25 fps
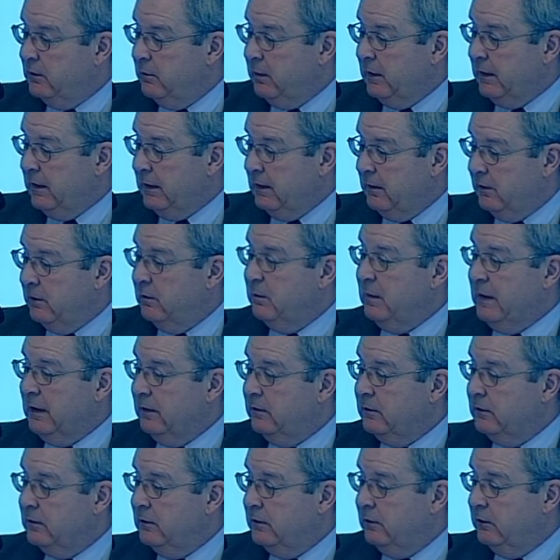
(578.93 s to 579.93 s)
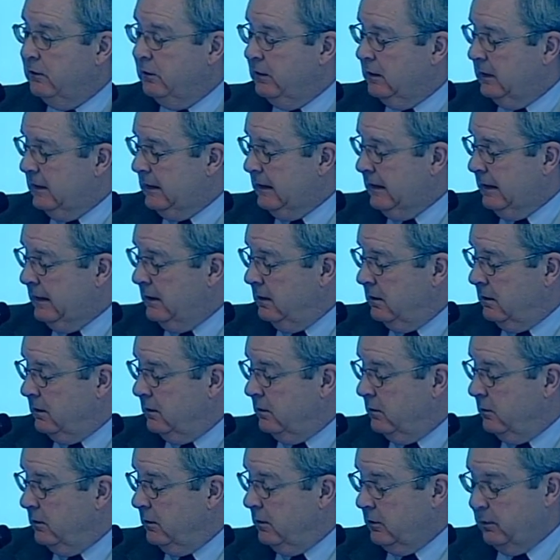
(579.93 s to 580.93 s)
by other methods in
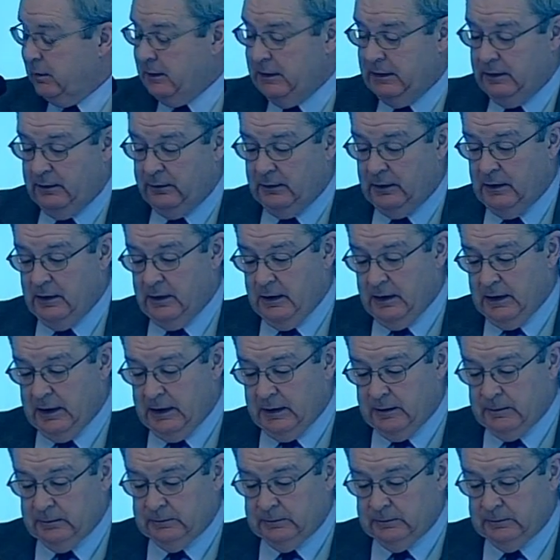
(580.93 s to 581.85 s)
workplace learning.